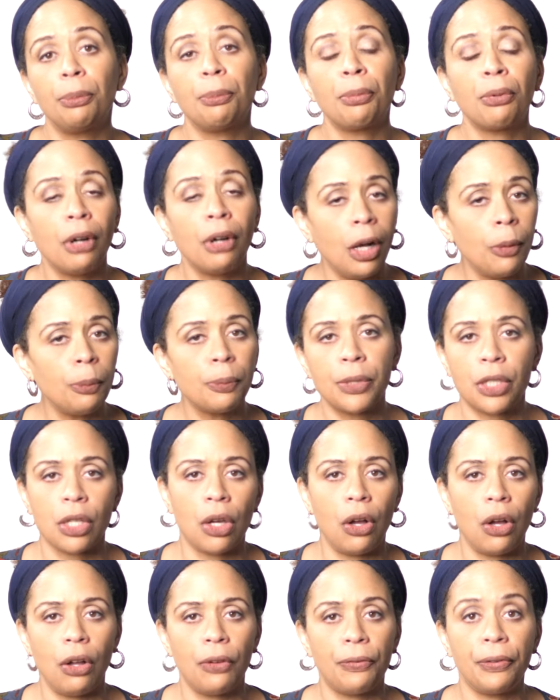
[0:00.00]
problem
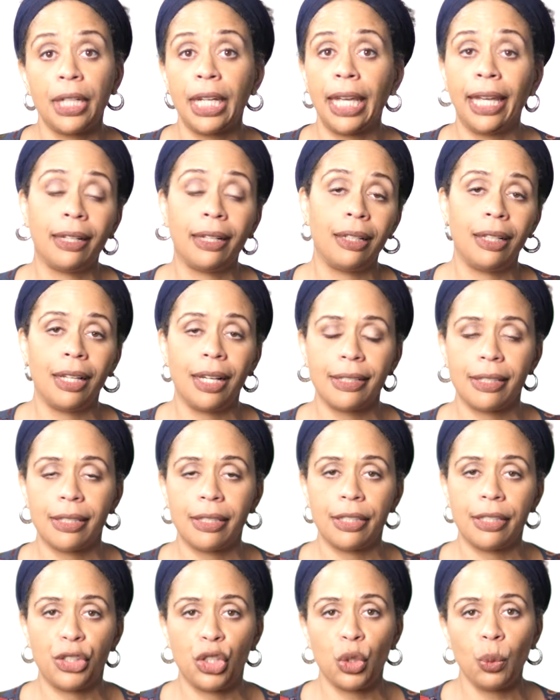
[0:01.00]
solve and analyze a
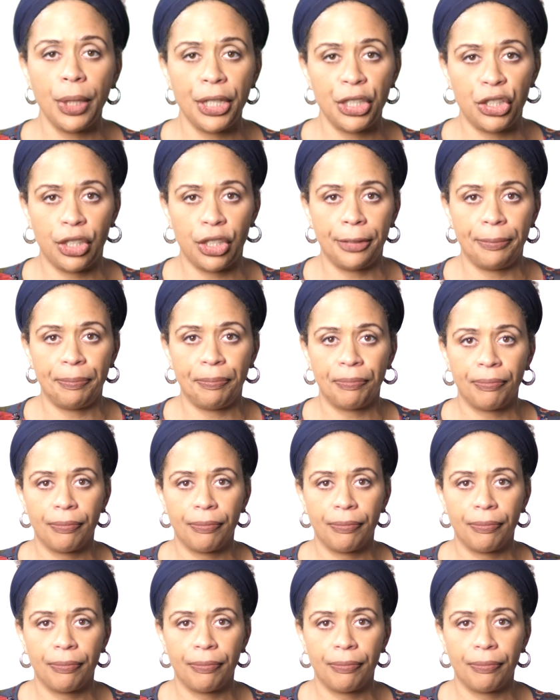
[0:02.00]
situation.